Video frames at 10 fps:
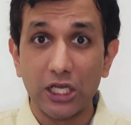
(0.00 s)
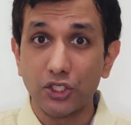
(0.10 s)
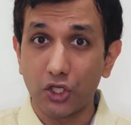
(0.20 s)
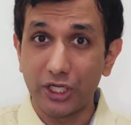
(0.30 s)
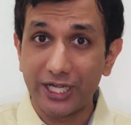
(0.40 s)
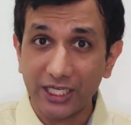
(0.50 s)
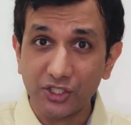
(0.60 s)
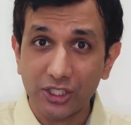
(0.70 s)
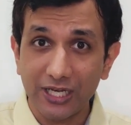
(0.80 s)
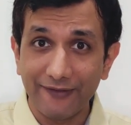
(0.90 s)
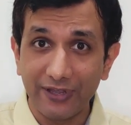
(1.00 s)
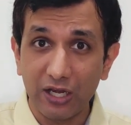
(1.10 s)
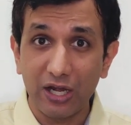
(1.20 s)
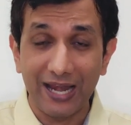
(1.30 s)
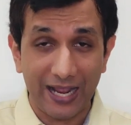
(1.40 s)
So your Dutch
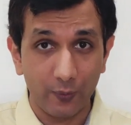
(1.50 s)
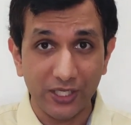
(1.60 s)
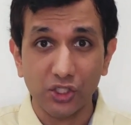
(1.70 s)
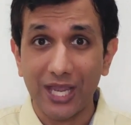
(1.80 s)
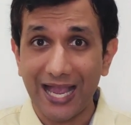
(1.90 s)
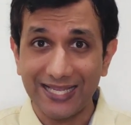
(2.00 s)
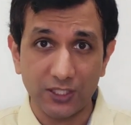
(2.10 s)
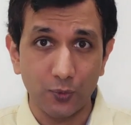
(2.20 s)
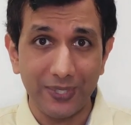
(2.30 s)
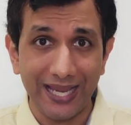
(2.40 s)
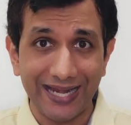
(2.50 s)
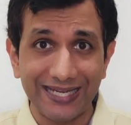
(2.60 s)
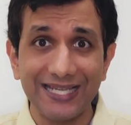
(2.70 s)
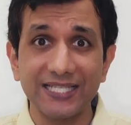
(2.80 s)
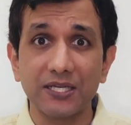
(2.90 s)
level language has to be
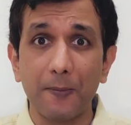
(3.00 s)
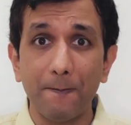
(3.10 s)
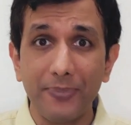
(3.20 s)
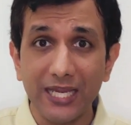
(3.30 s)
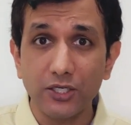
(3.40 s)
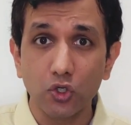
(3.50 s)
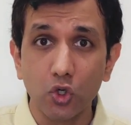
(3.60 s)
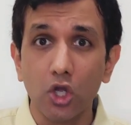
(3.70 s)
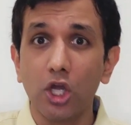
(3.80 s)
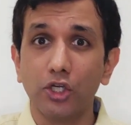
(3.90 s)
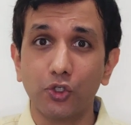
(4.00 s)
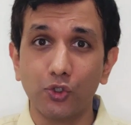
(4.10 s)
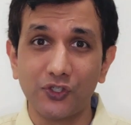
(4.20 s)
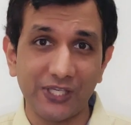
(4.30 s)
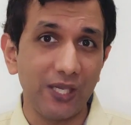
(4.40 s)
at least B2 to
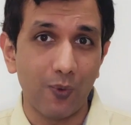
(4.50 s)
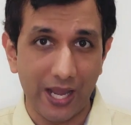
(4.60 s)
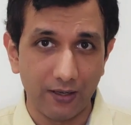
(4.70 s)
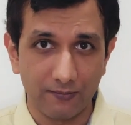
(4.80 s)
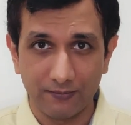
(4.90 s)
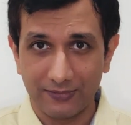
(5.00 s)
C1.